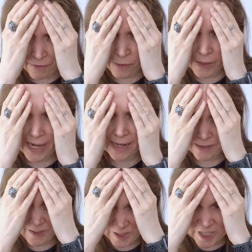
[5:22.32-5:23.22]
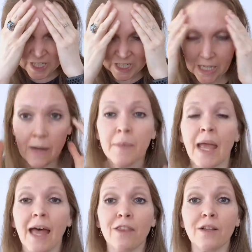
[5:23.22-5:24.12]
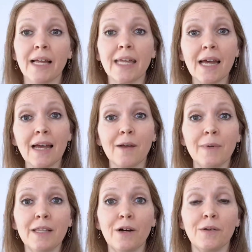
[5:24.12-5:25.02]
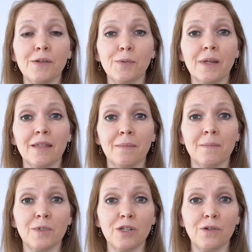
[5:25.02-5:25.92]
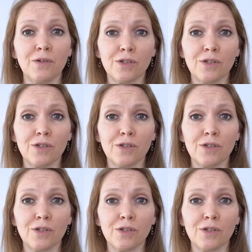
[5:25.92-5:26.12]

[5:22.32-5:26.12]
only I could. And they're like, yeah, Camillo is with him too.